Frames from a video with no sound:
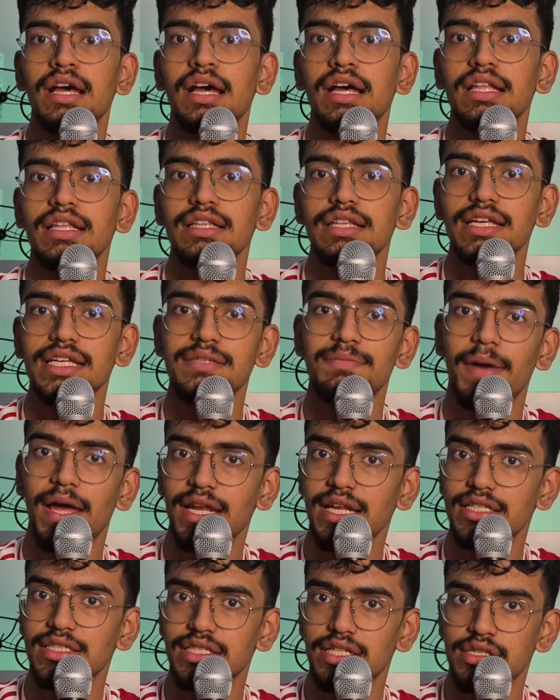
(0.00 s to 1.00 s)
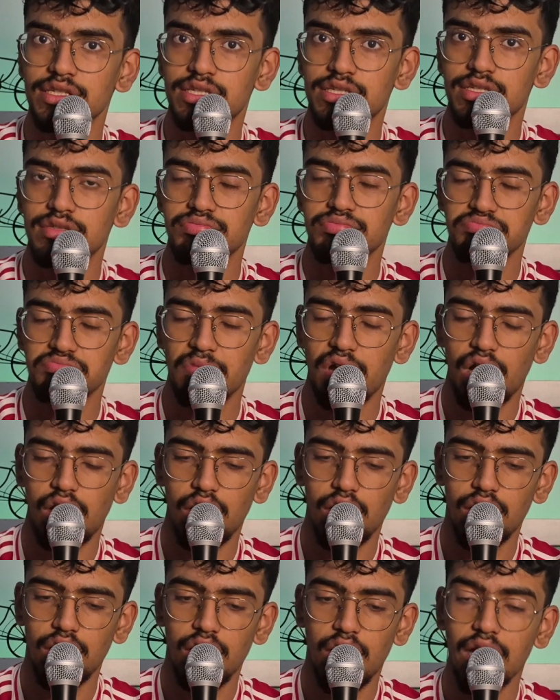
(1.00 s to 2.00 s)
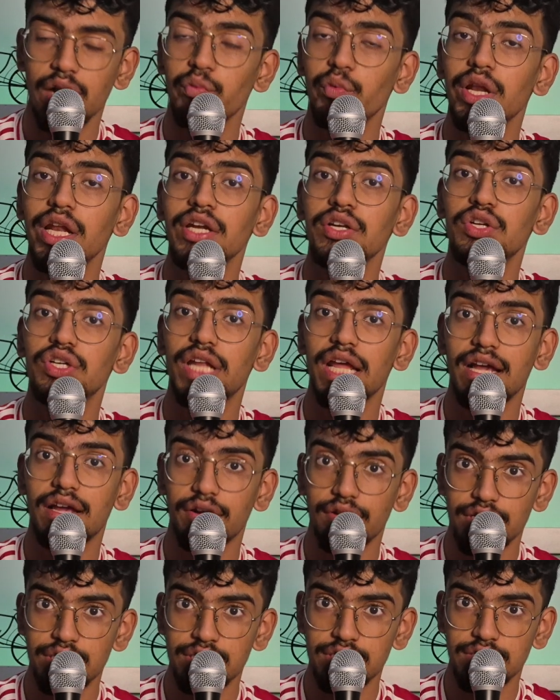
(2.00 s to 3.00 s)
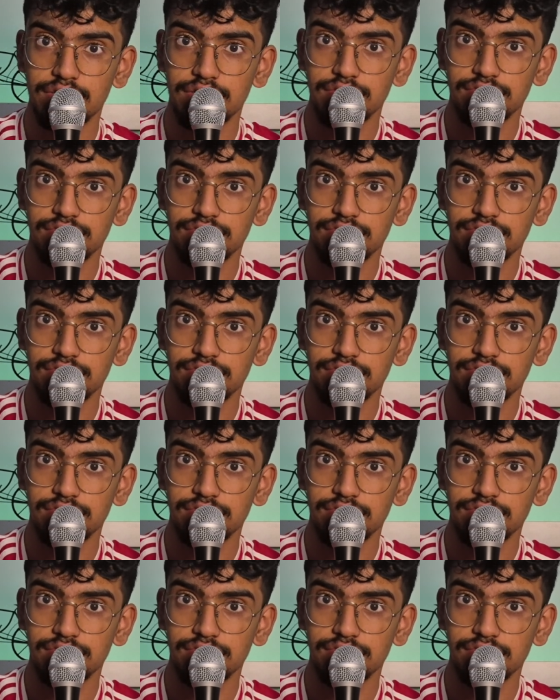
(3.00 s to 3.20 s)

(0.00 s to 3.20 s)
These managers are unwilling to take a risk.